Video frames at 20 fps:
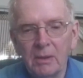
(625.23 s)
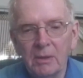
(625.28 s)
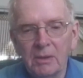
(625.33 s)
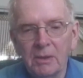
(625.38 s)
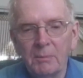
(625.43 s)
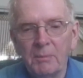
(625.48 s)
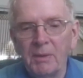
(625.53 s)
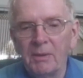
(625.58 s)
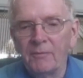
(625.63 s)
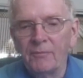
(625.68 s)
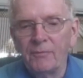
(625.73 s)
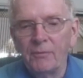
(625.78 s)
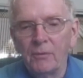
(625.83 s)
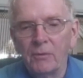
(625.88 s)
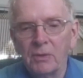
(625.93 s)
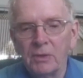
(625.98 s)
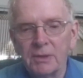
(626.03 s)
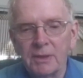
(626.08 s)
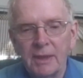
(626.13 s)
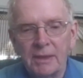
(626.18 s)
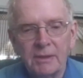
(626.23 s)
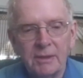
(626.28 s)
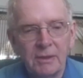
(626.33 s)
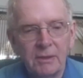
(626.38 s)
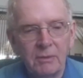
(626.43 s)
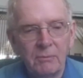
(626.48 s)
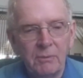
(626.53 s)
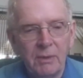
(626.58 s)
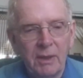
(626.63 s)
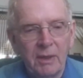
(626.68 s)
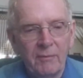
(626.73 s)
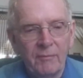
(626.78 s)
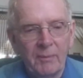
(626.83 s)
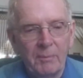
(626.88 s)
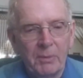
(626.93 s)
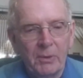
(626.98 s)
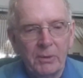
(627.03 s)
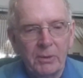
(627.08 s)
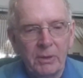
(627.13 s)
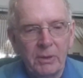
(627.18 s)
The big folk get in the way of a
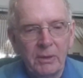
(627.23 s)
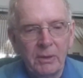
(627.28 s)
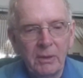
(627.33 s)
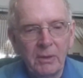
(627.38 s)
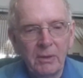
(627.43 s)
body